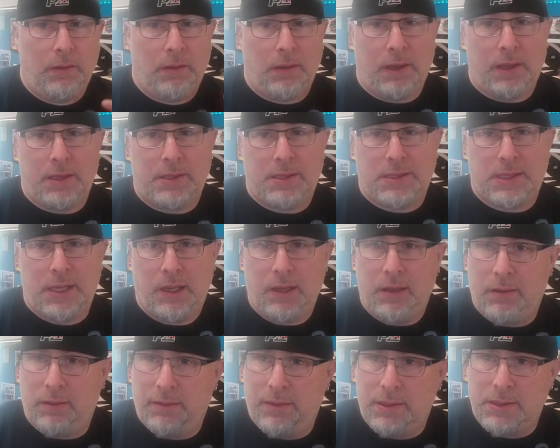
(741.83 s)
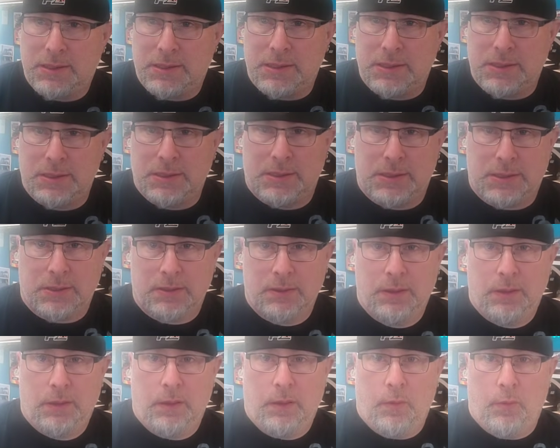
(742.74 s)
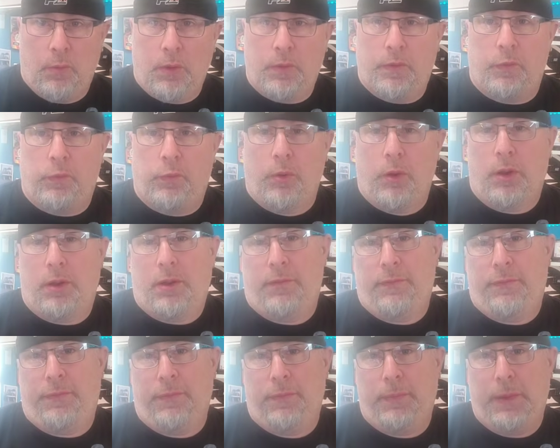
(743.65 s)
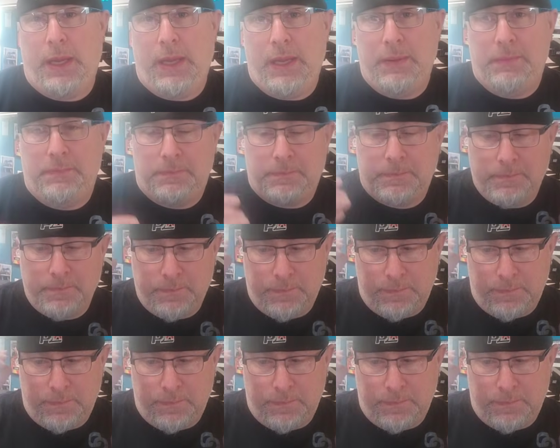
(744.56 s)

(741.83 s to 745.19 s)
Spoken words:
Like I said, this is what's working for me.